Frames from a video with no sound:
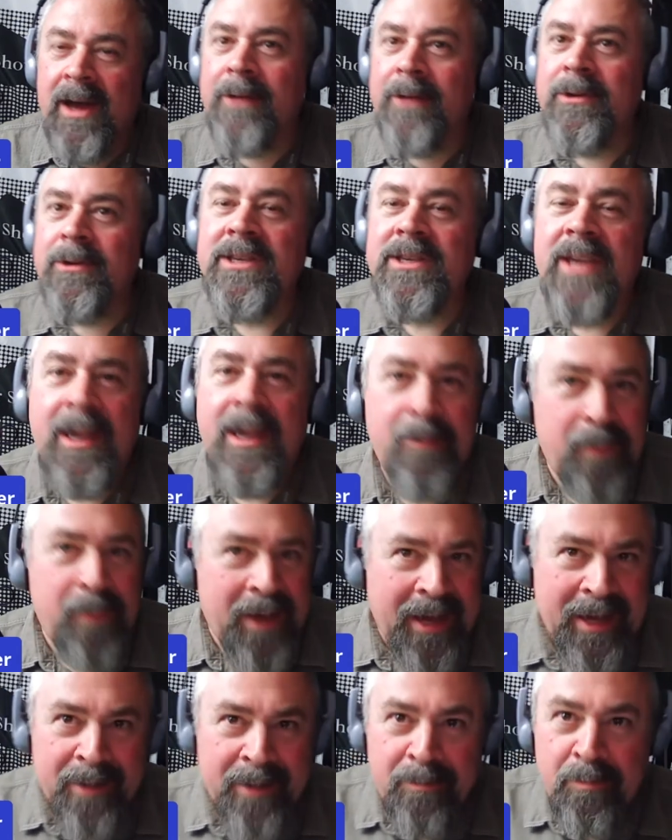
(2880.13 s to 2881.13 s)
would say
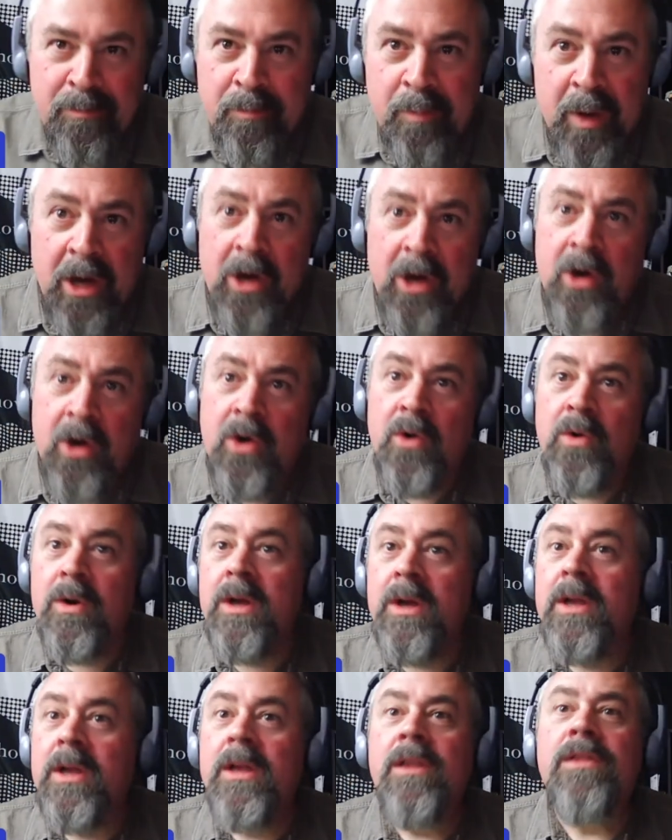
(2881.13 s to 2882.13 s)
pay Bo
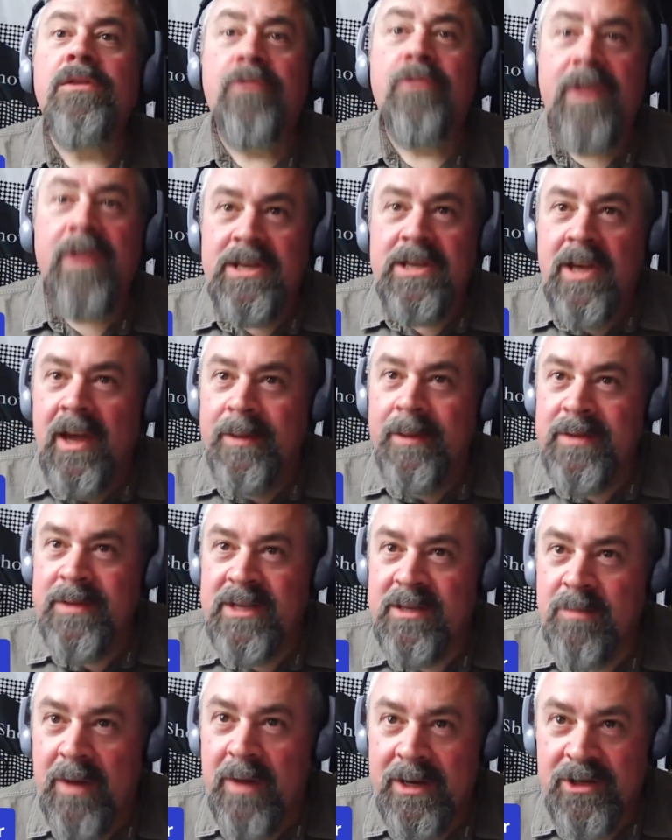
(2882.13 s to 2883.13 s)
3 times
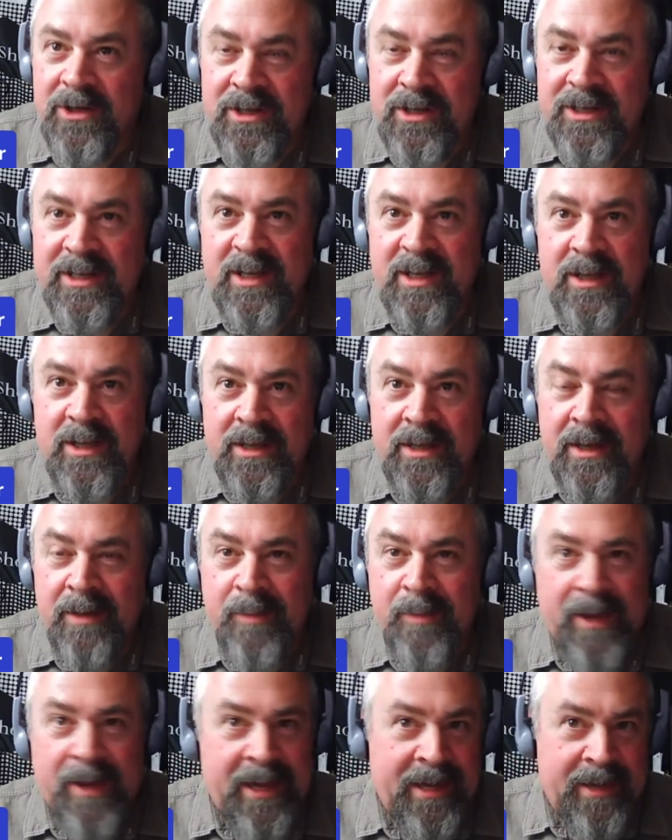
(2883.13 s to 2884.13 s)
as much as it's
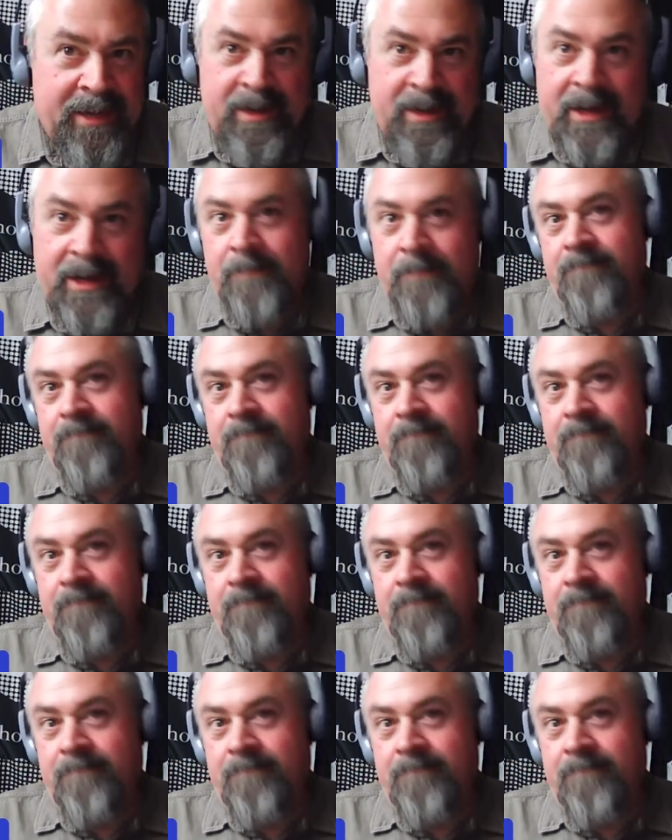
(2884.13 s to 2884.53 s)
paying him now.